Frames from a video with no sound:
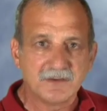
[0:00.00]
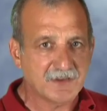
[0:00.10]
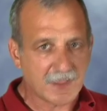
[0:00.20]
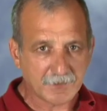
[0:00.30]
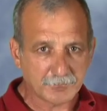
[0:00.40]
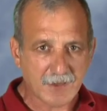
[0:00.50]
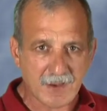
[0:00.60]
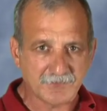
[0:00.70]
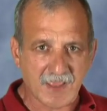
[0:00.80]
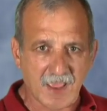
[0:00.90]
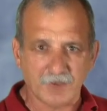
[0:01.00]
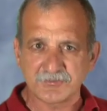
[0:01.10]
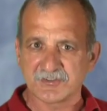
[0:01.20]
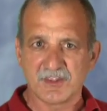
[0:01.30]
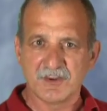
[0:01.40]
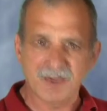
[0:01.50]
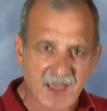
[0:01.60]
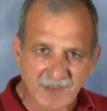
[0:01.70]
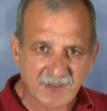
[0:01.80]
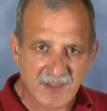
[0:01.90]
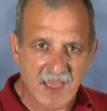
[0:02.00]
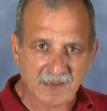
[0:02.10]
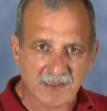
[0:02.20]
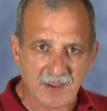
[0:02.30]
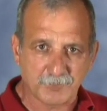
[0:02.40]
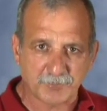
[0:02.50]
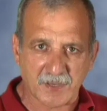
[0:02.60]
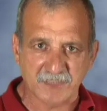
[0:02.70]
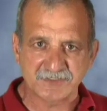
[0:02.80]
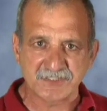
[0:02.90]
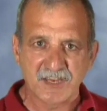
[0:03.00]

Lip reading: Not a roundhouse, not a knockout punch,